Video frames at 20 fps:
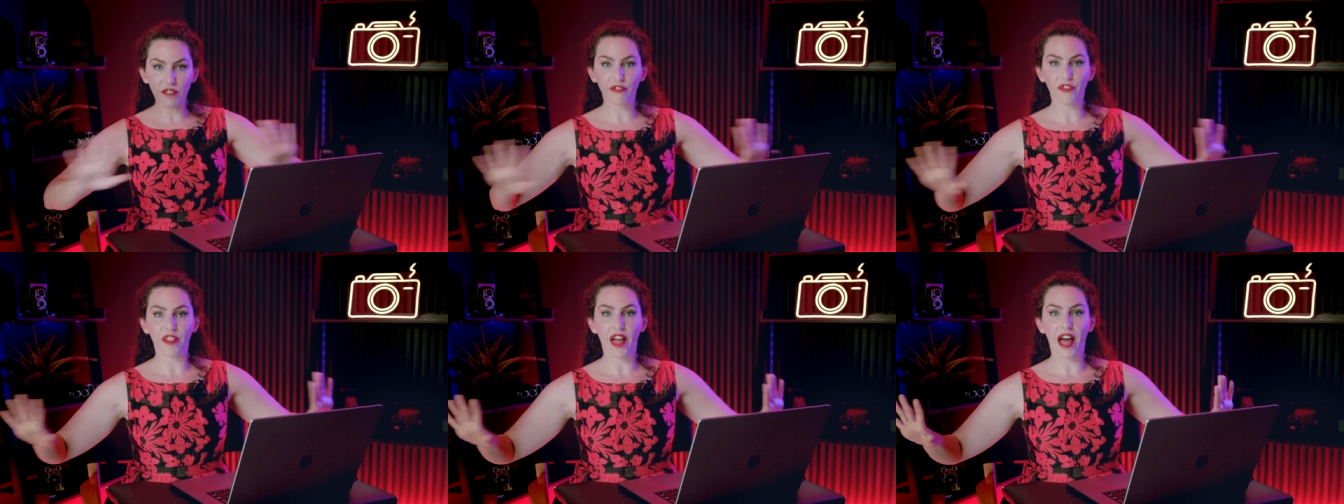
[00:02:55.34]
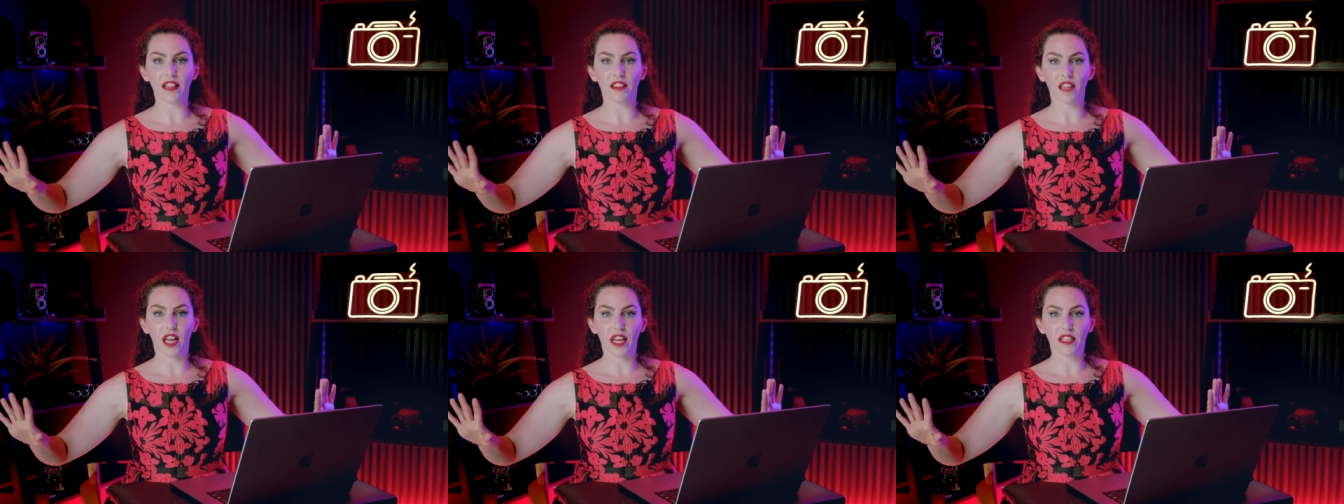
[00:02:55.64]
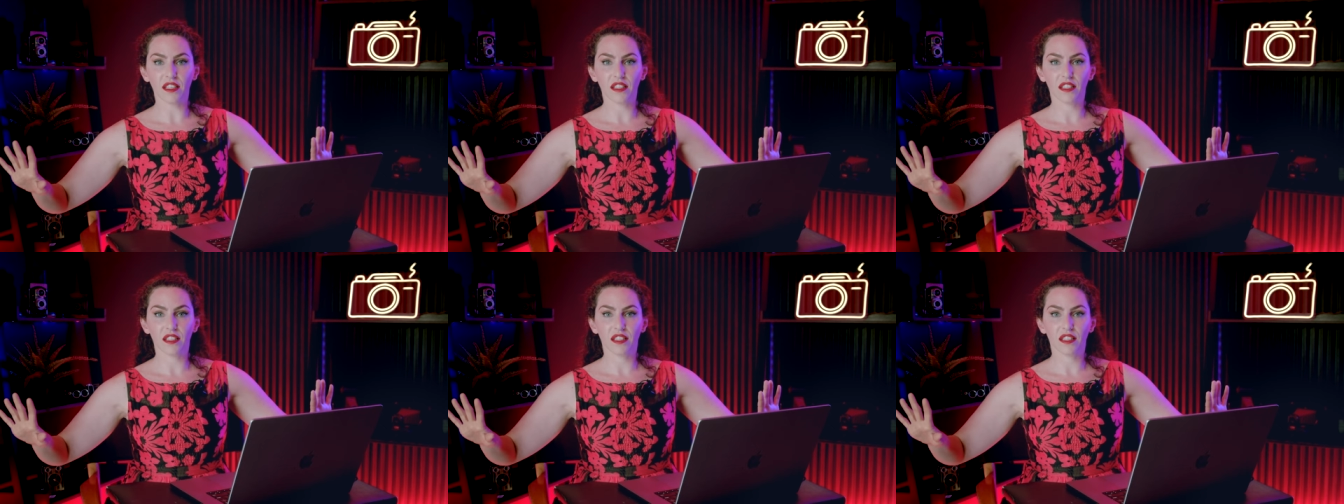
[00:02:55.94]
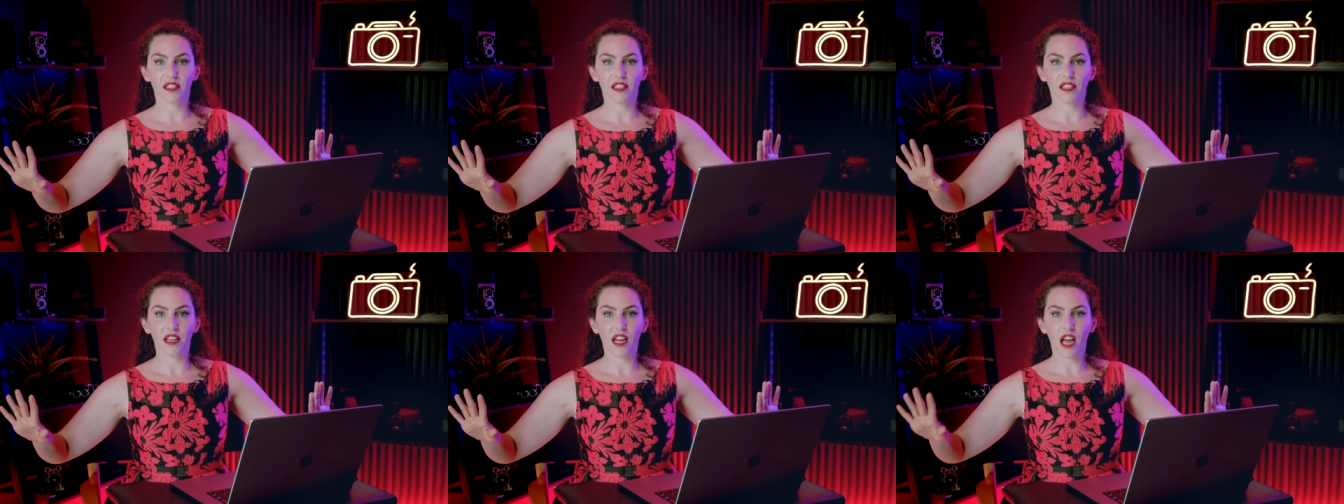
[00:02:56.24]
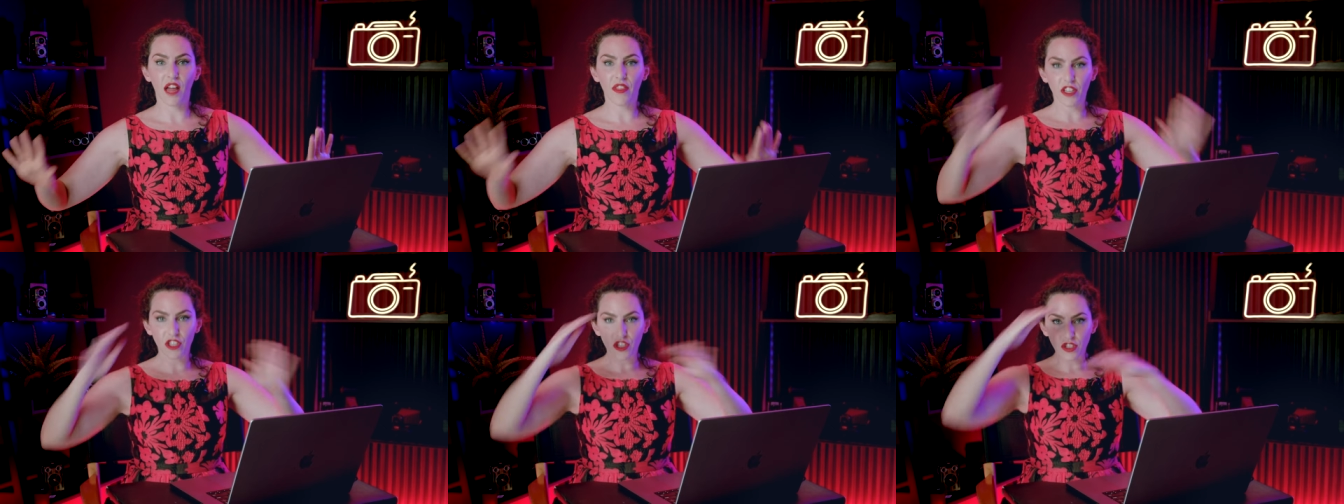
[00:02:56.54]
flat light
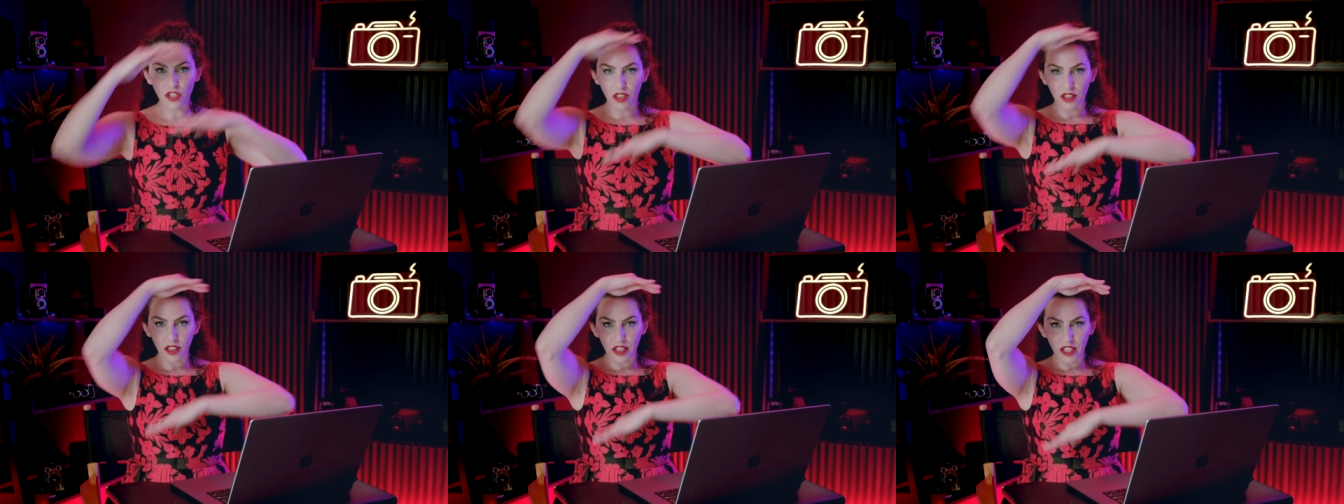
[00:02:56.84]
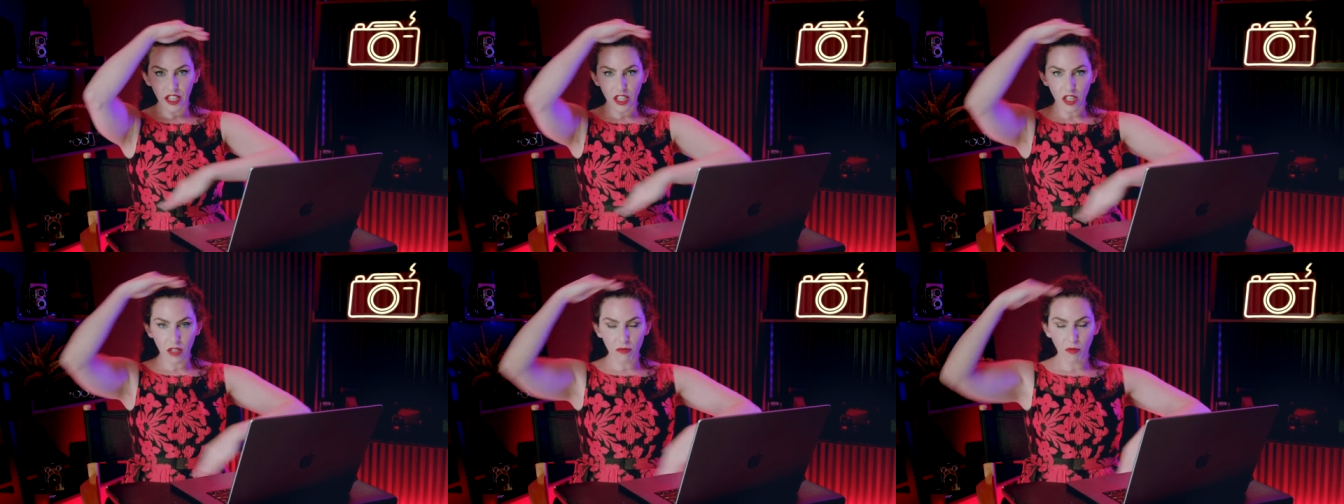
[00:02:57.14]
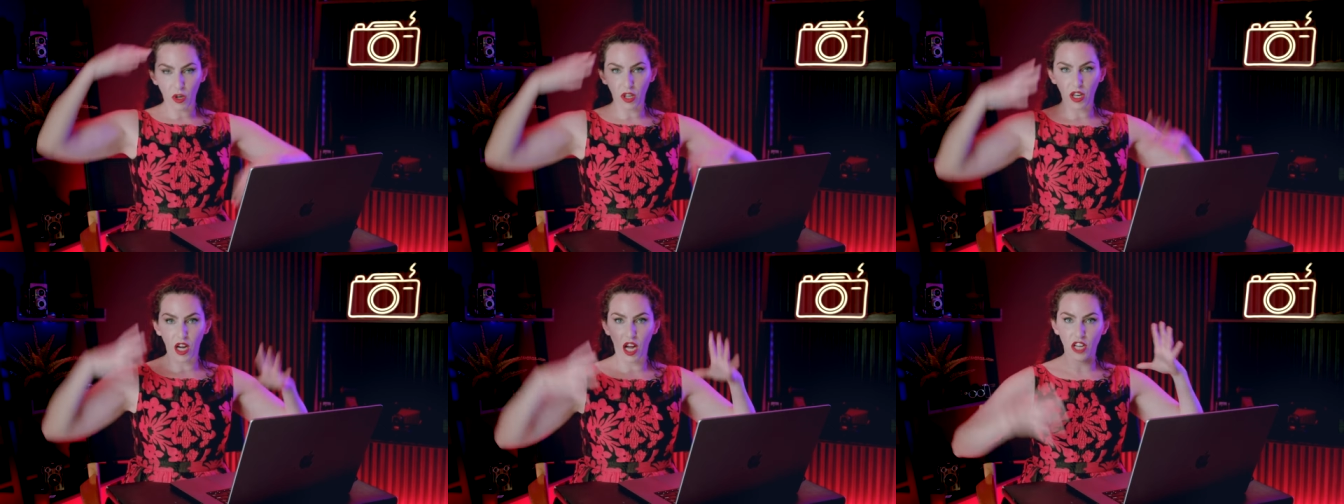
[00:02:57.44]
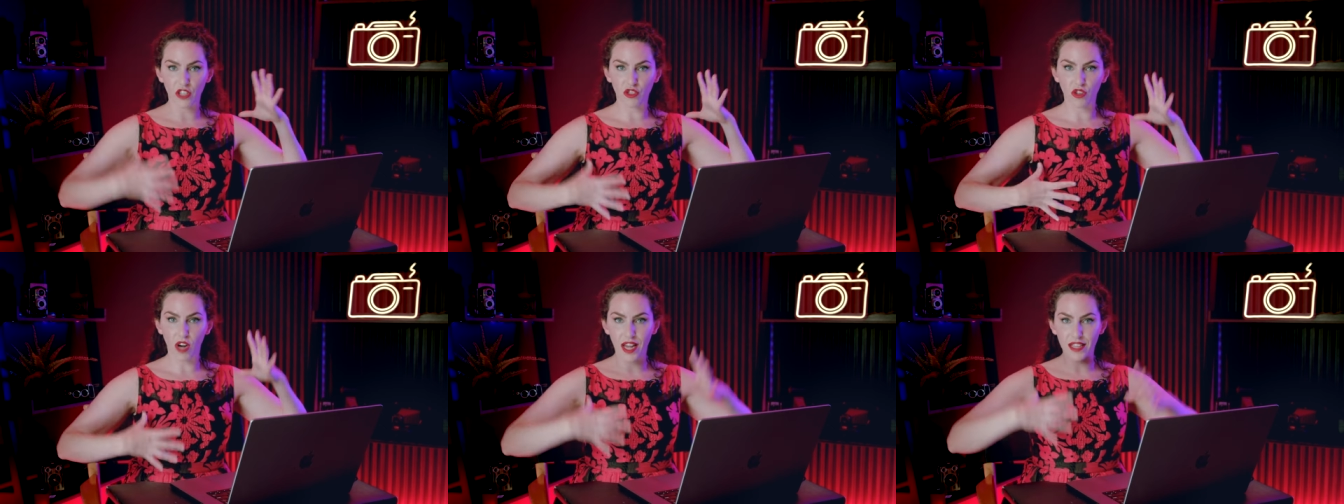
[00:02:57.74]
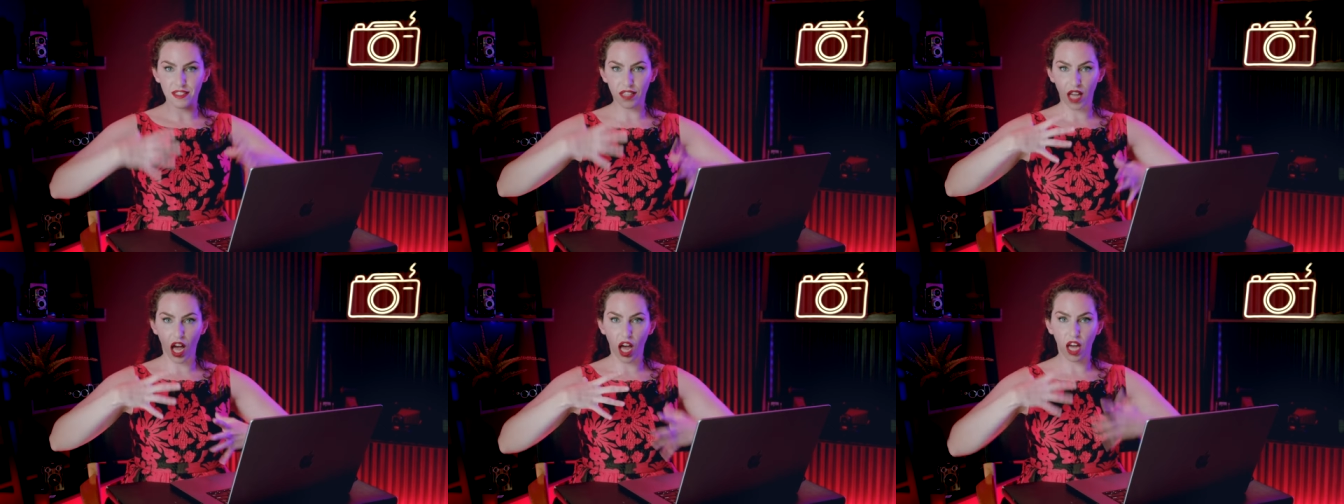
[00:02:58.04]
and then just a little more
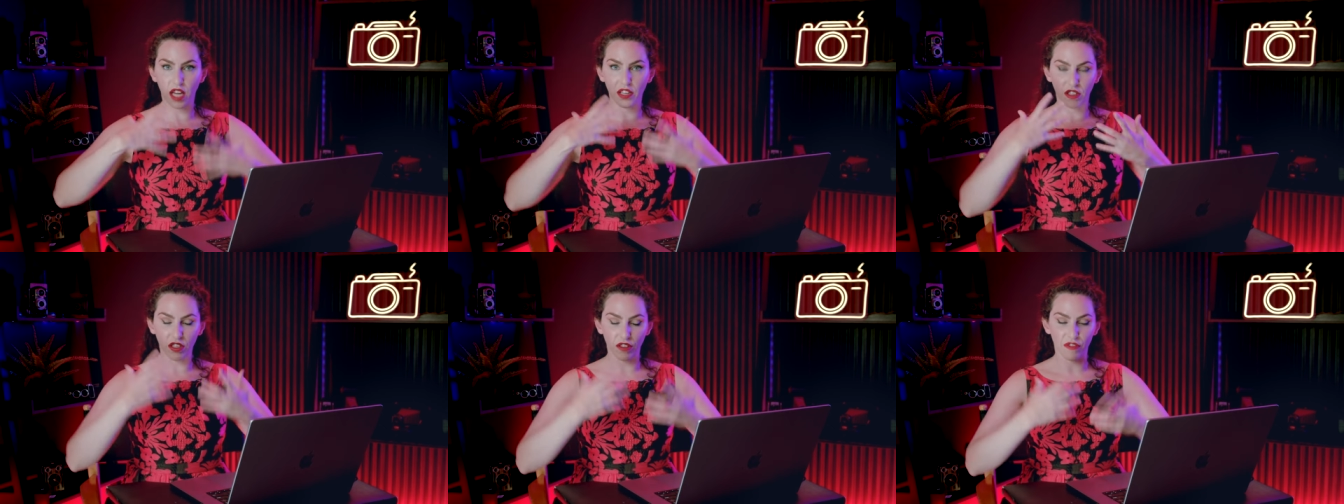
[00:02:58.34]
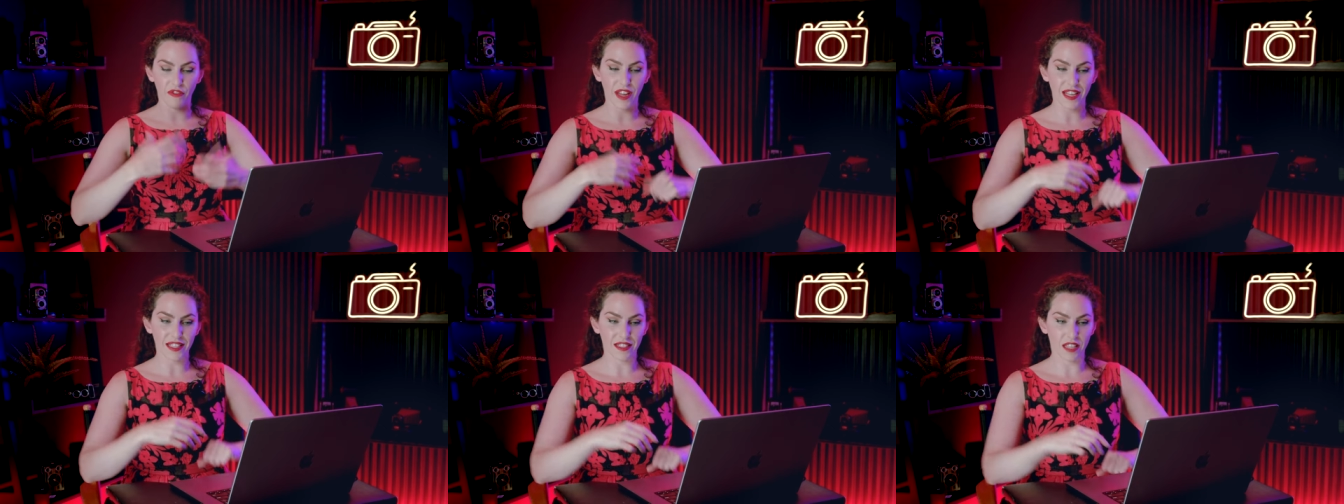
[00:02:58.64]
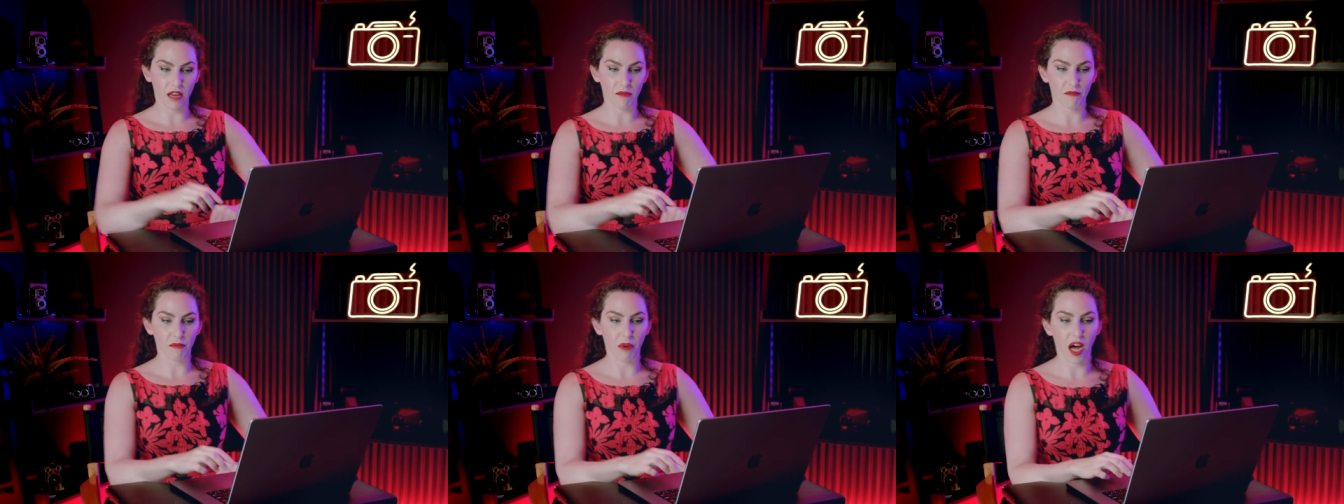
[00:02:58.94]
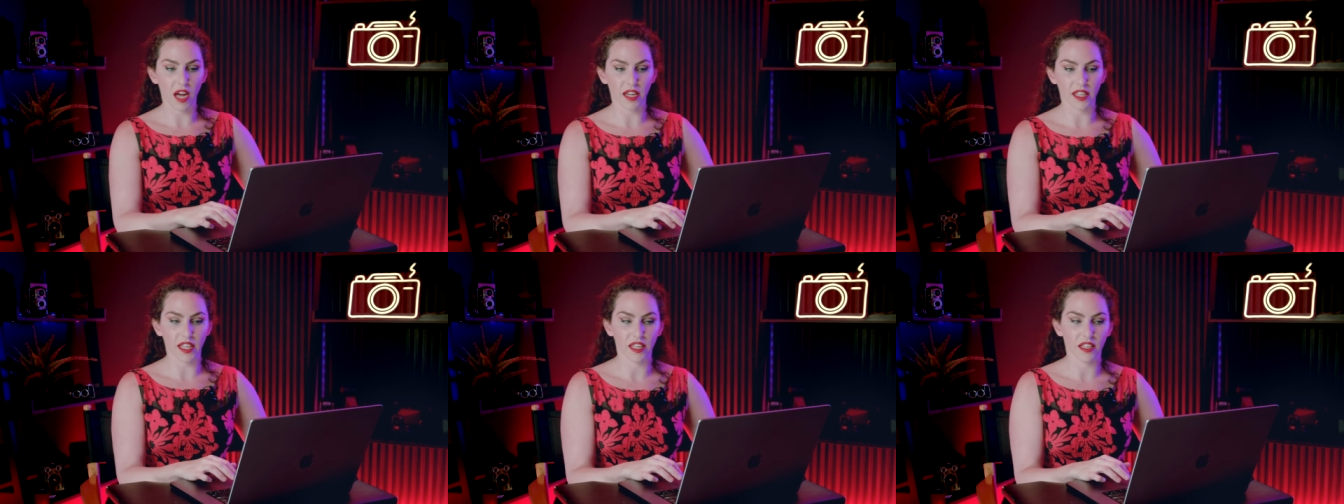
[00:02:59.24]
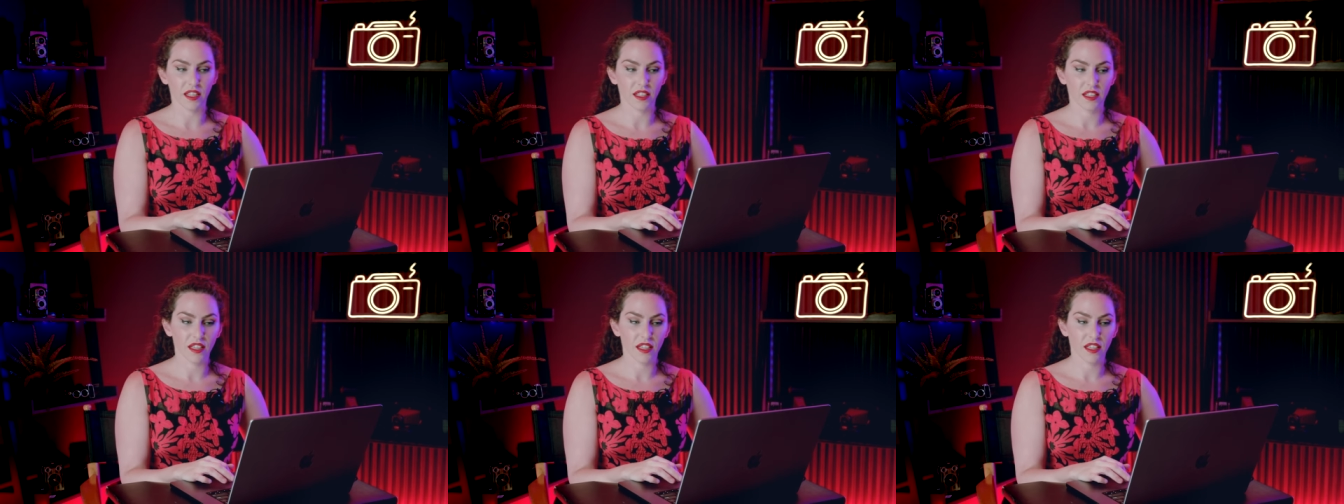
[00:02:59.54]
contrast on her face and body.